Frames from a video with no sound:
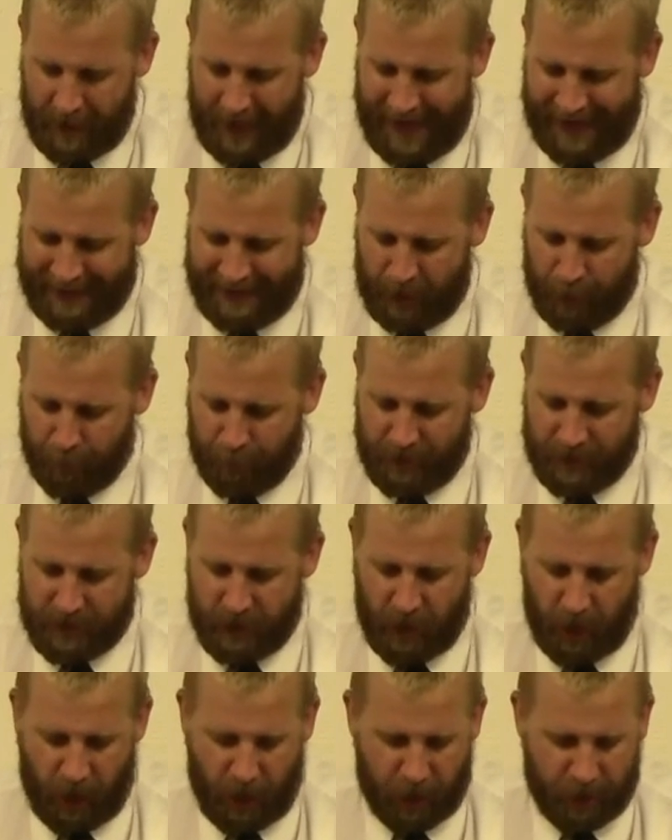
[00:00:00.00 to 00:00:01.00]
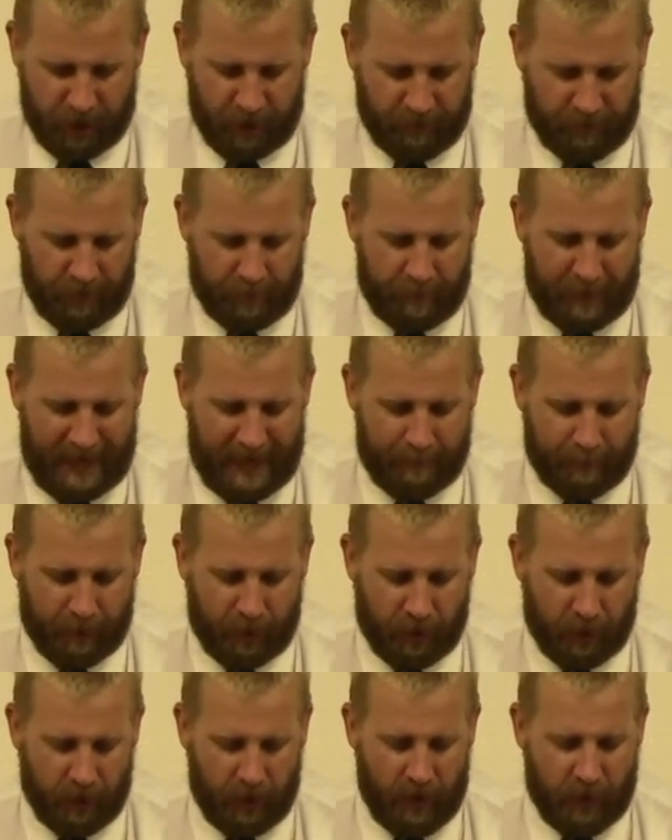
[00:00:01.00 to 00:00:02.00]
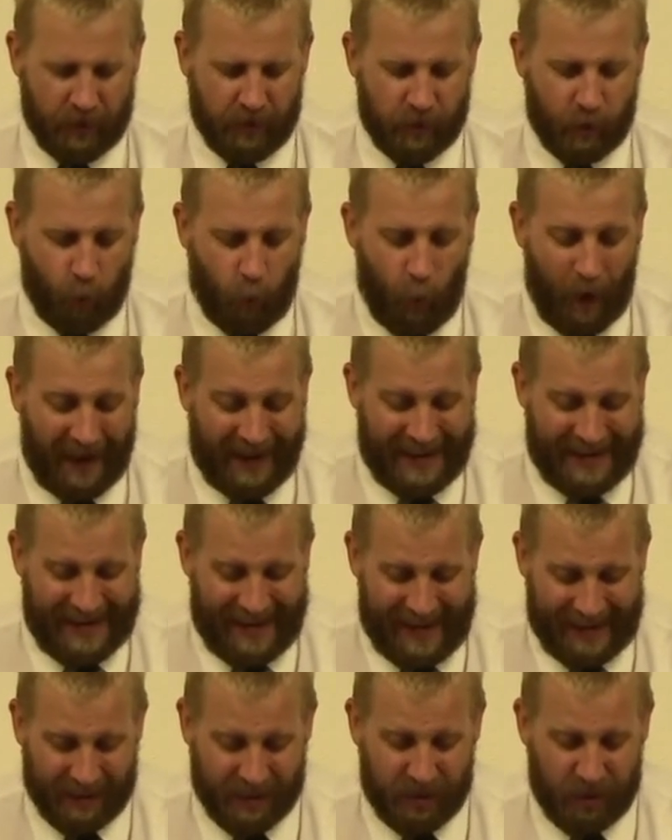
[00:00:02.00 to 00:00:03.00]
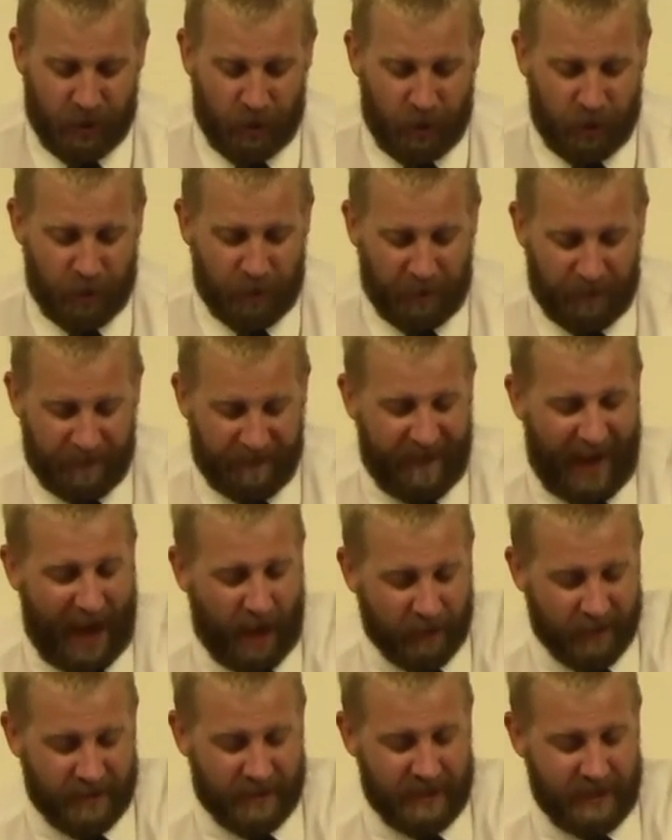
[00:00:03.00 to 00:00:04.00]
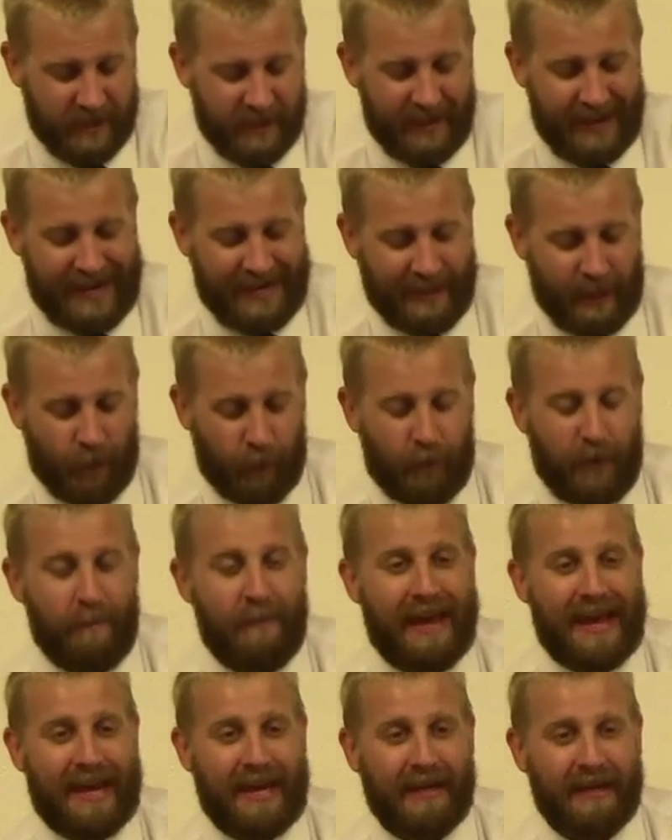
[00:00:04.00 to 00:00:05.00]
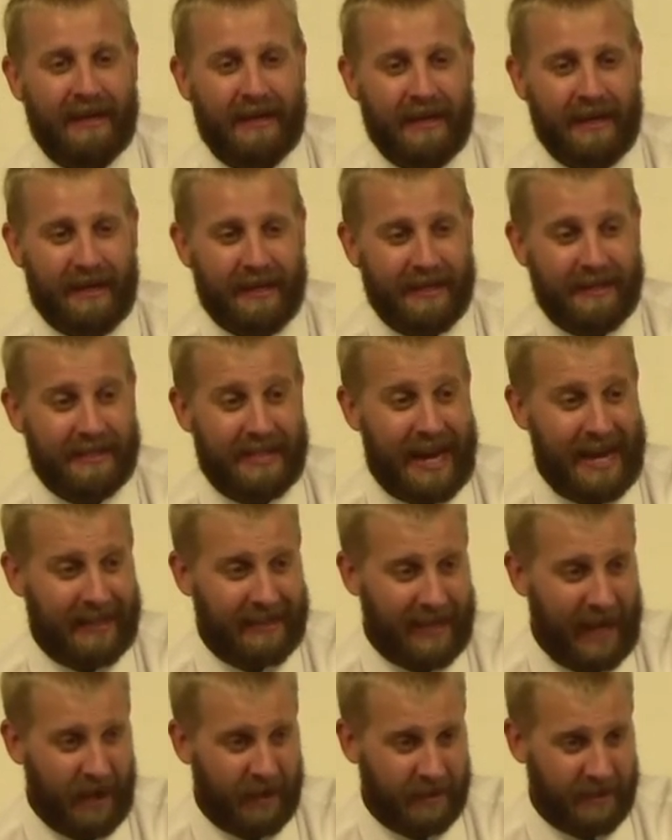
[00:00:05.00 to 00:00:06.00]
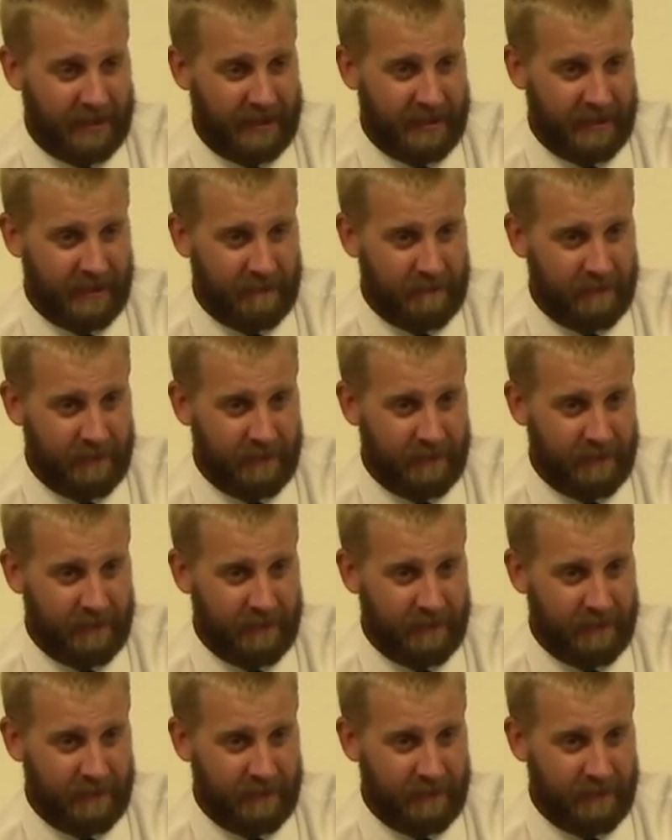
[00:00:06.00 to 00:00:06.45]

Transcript: And there returned of the people 20 and 2,000, and there remained 10,000.